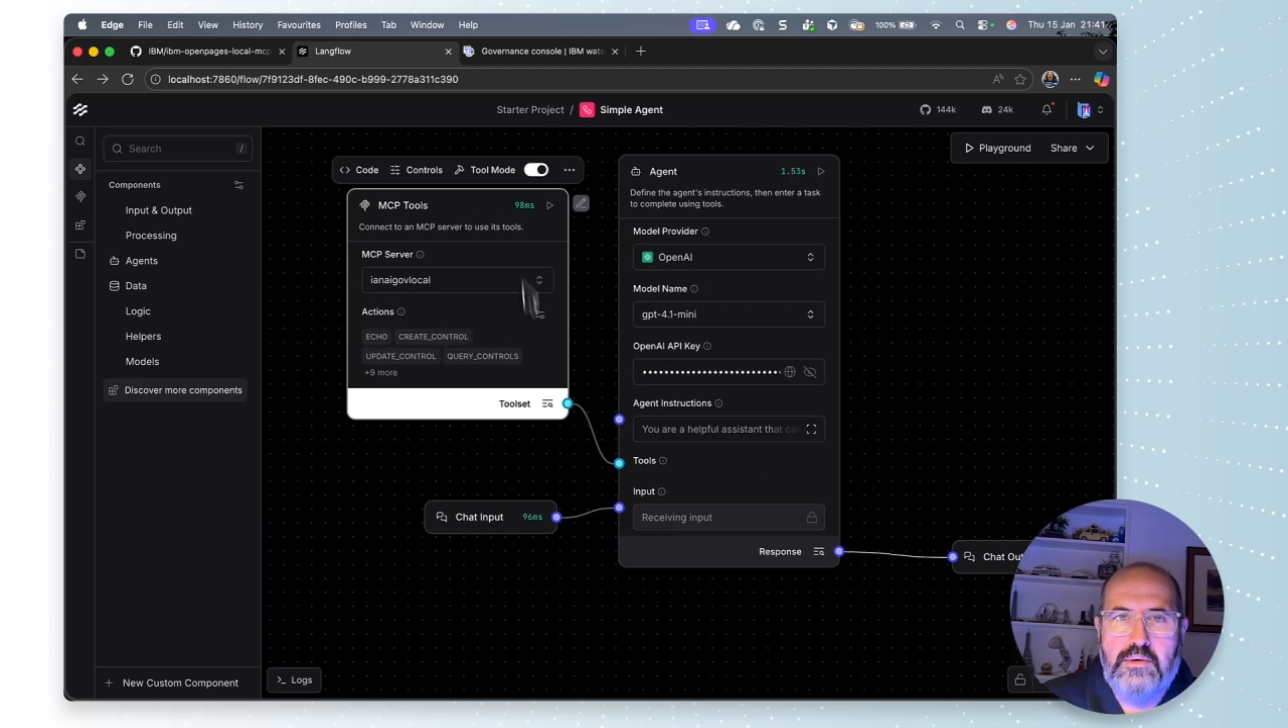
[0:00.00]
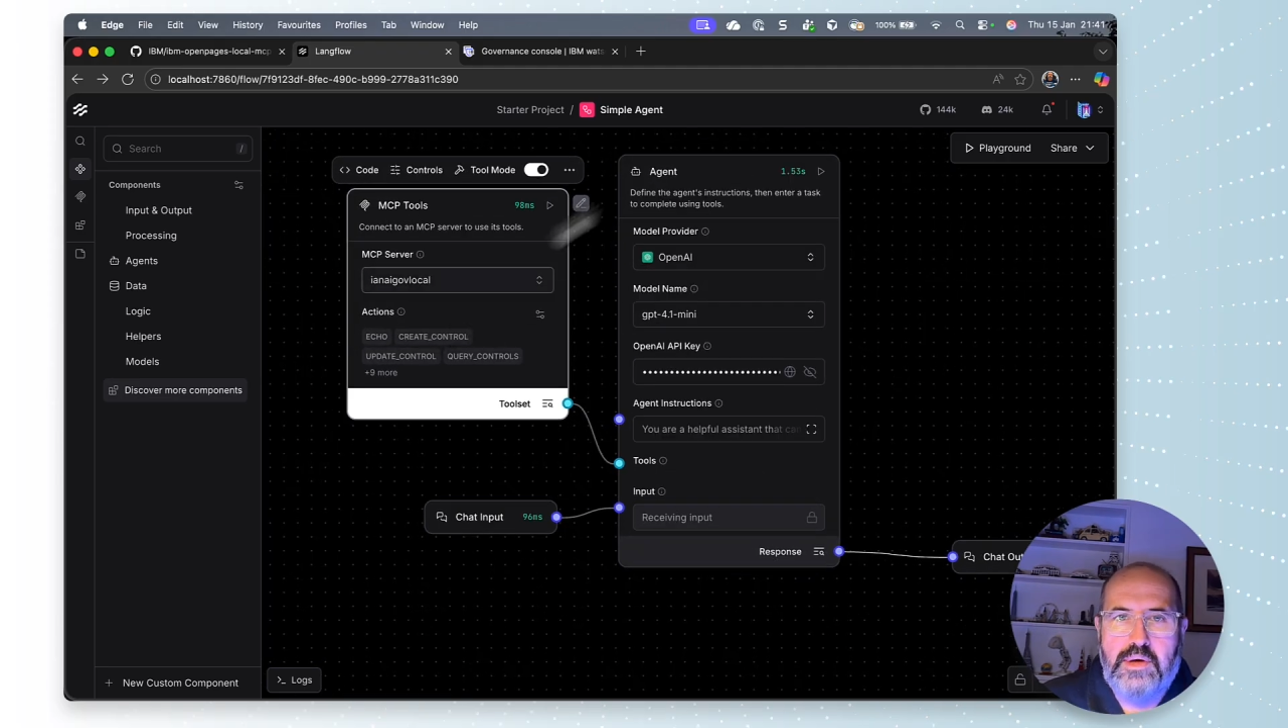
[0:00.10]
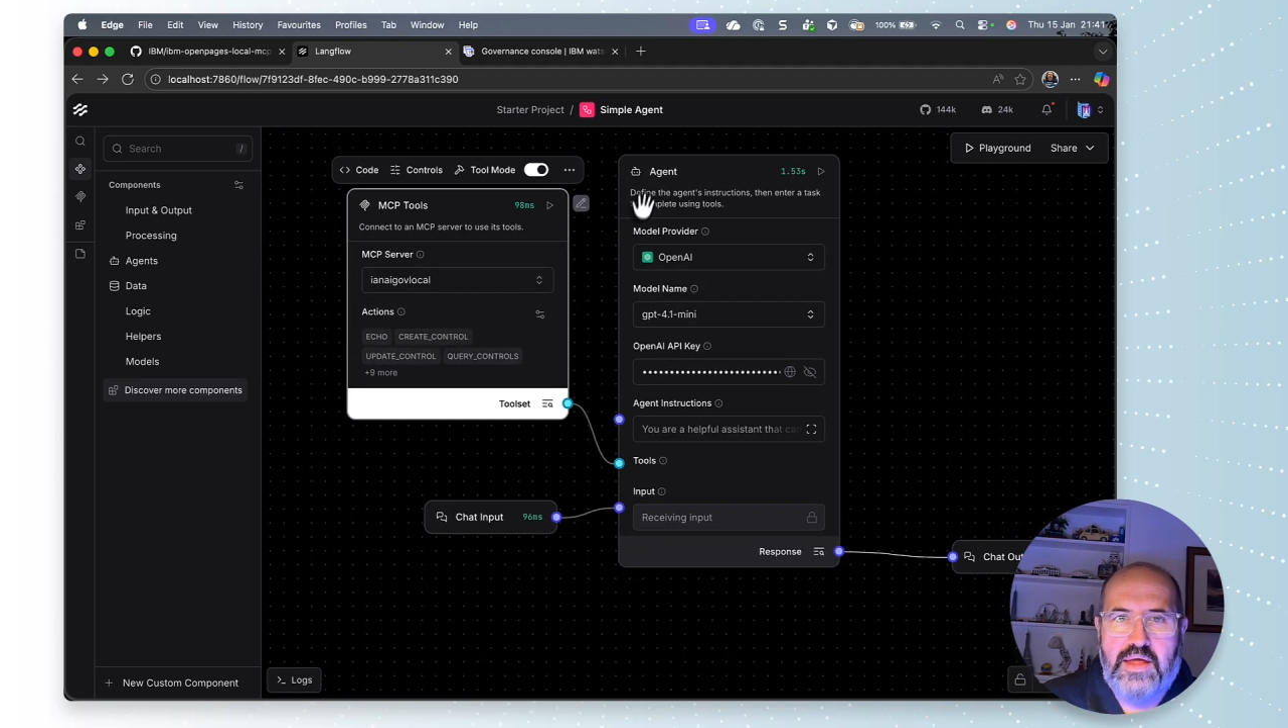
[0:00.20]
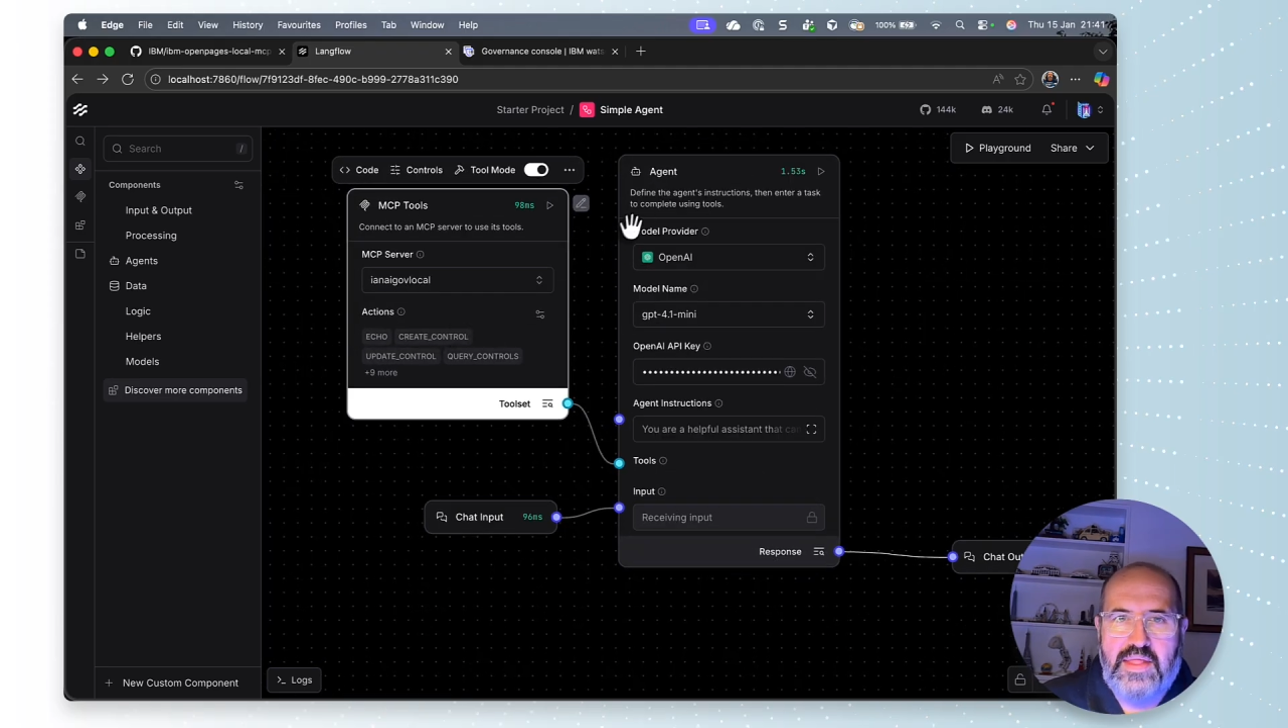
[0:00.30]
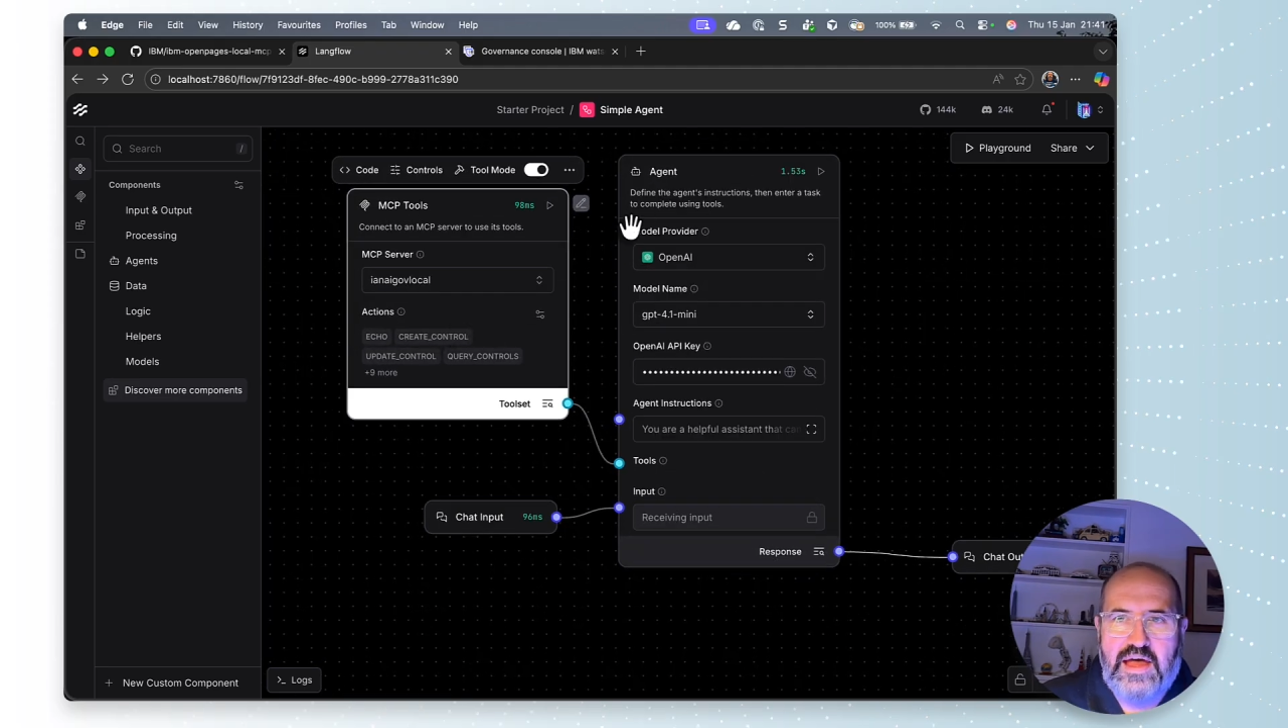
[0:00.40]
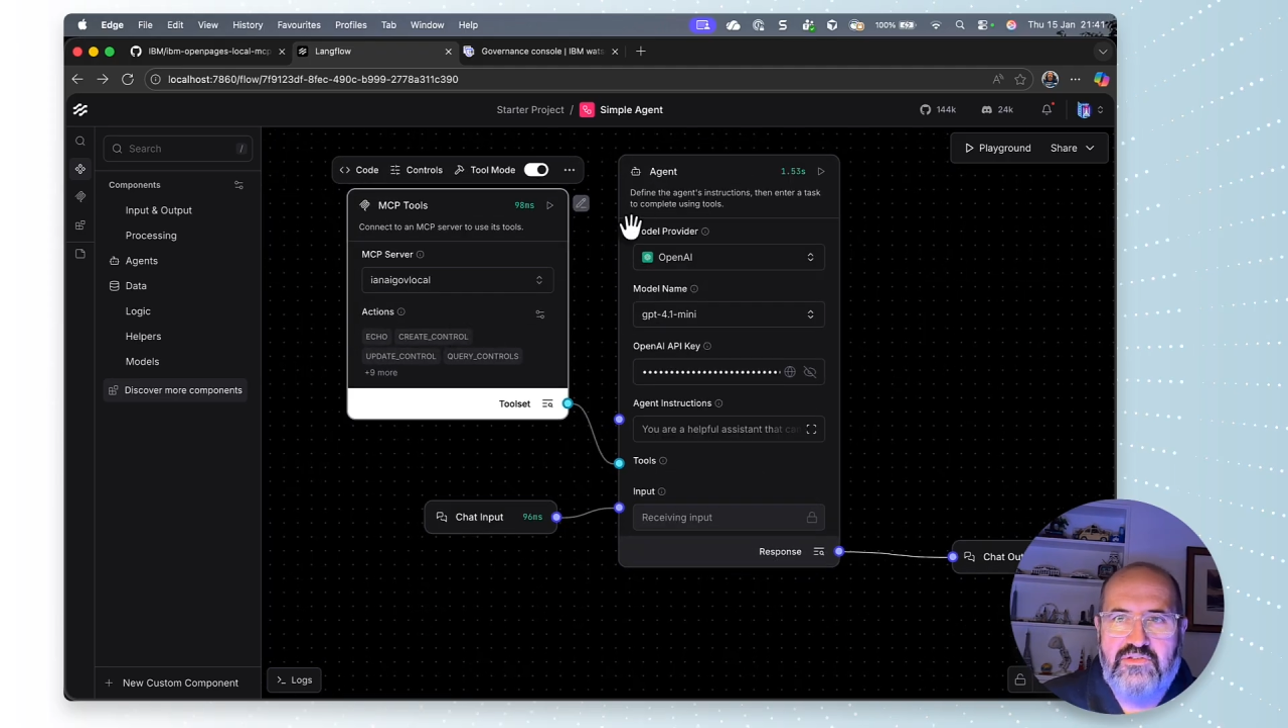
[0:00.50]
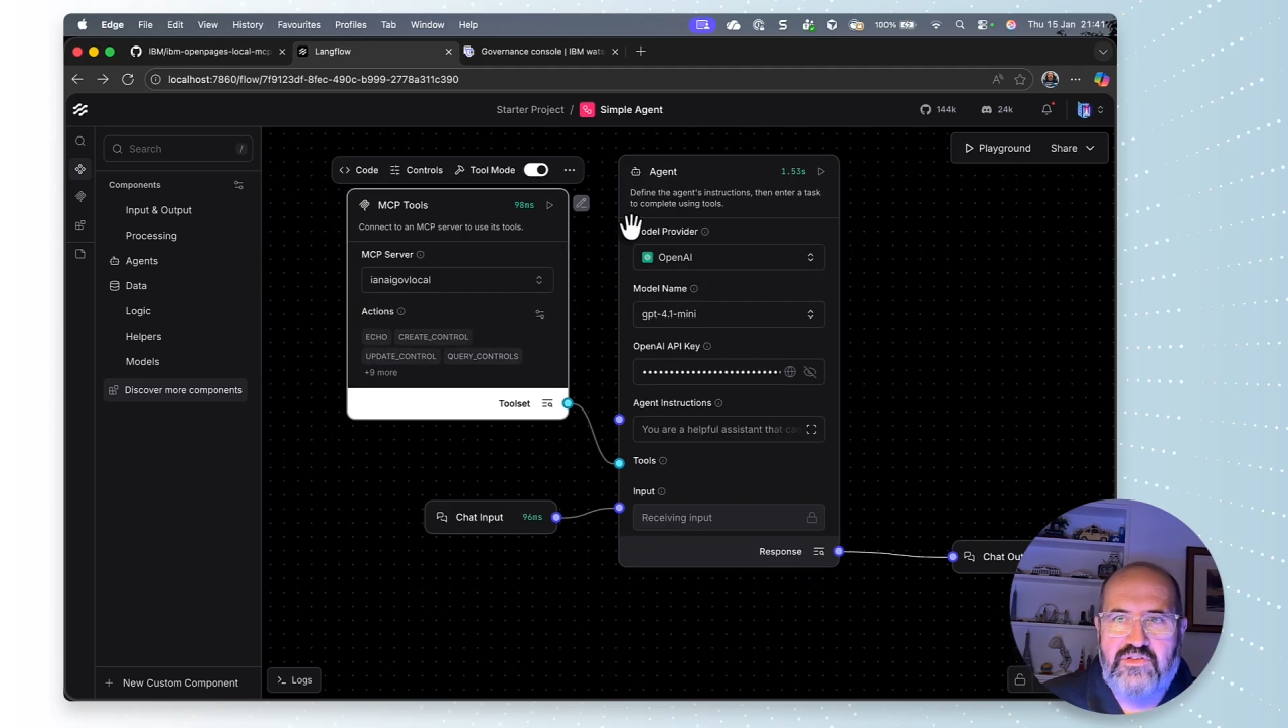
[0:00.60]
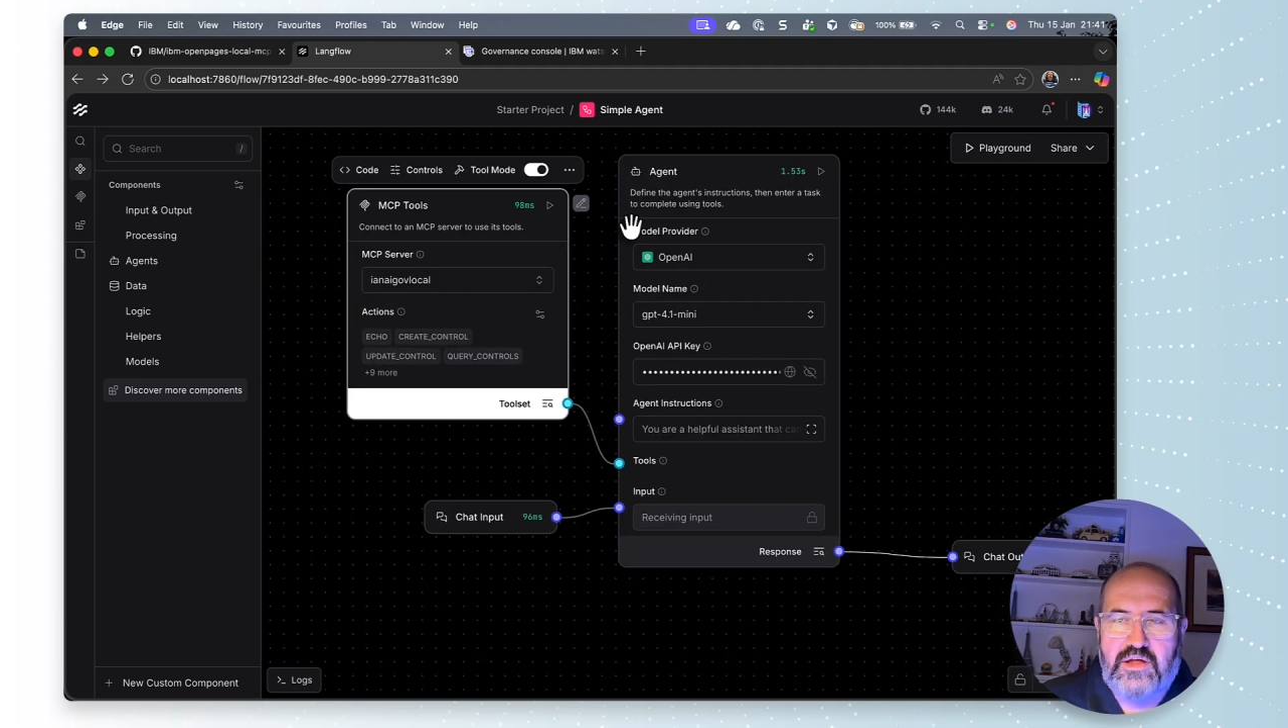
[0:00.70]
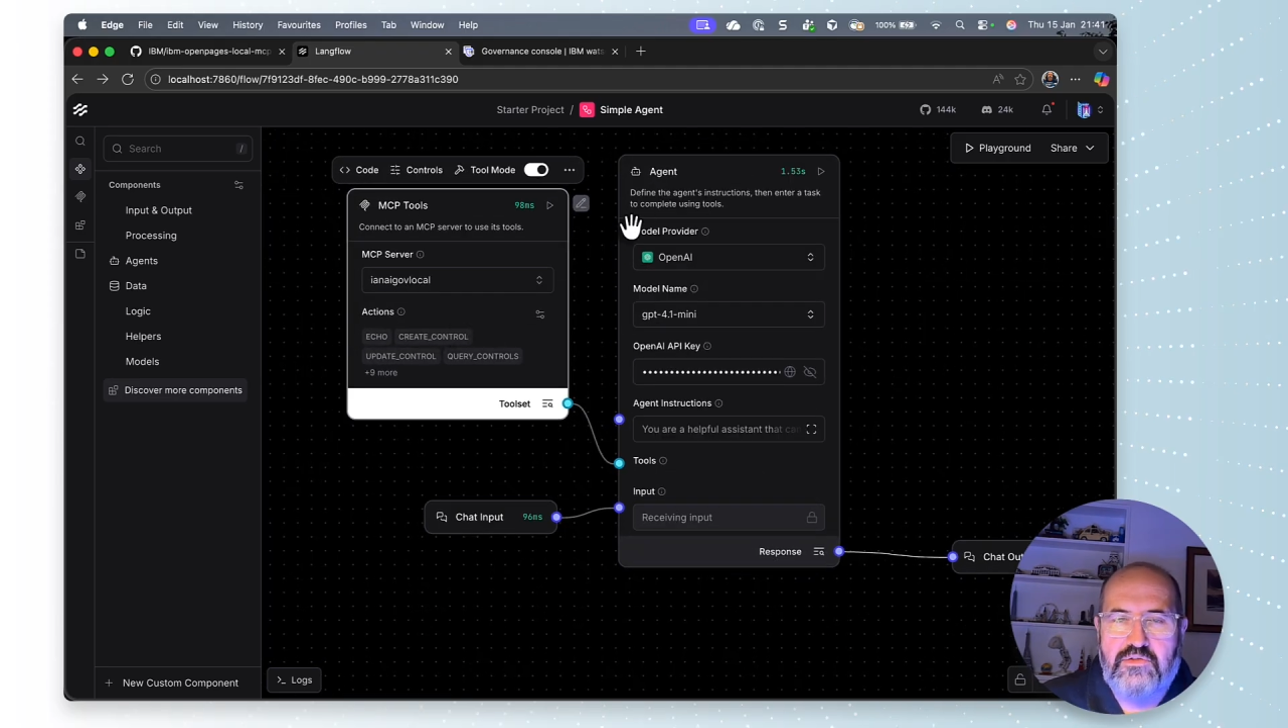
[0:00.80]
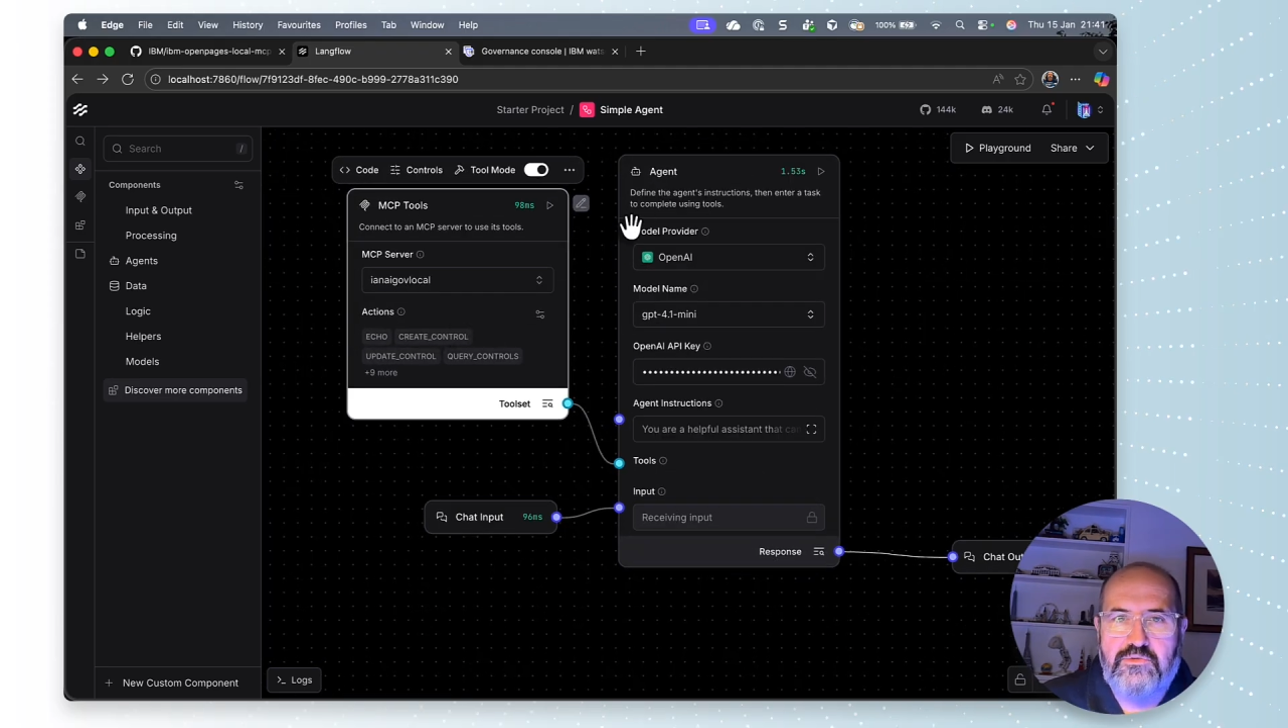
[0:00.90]
in that
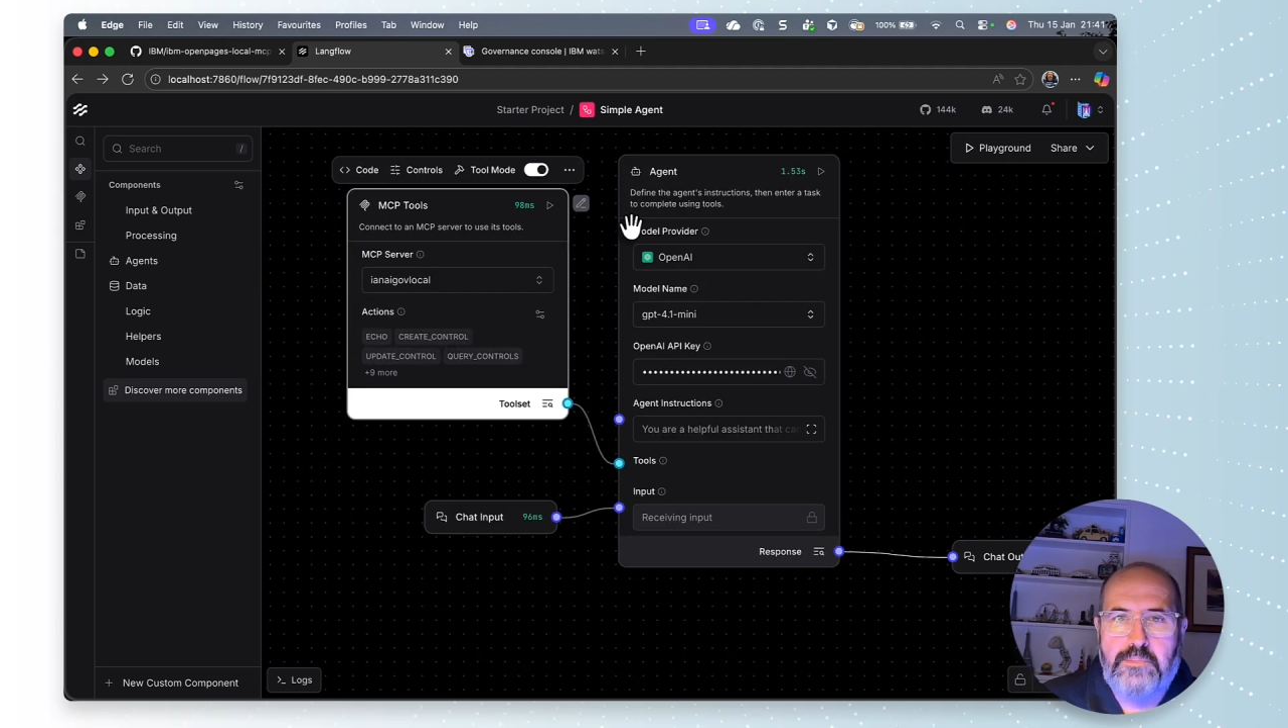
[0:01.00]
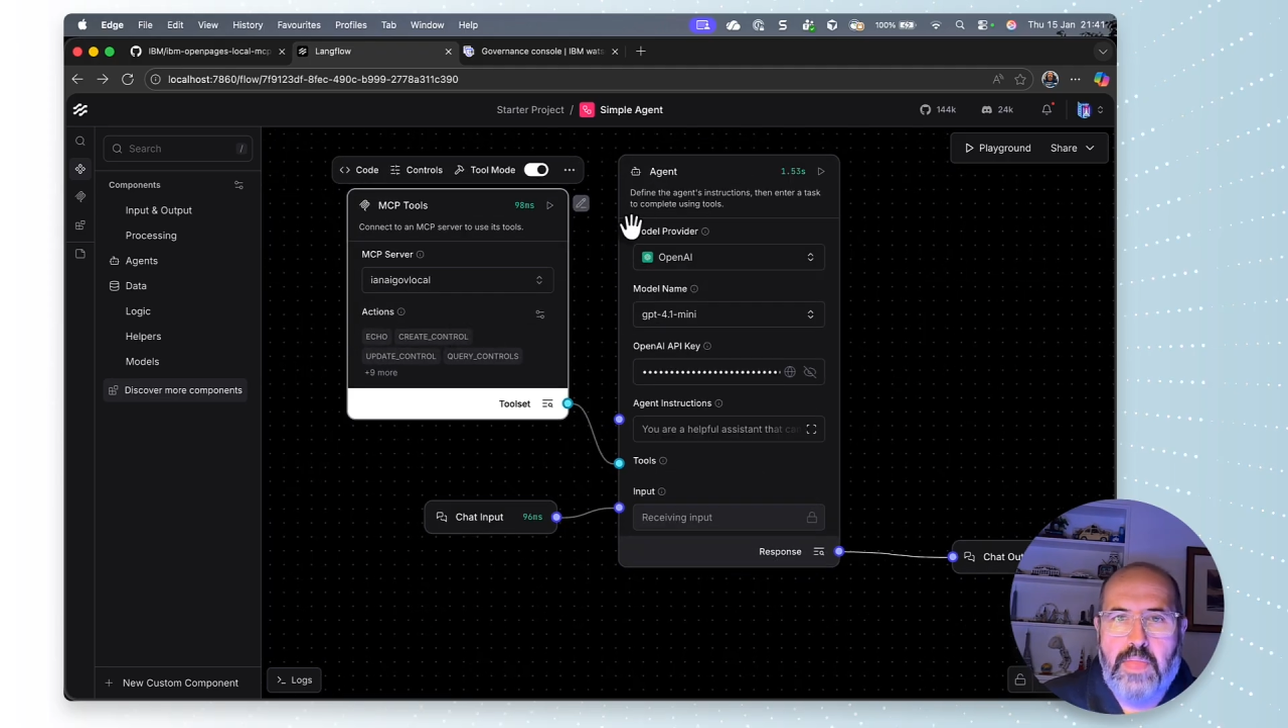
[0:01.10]
sense.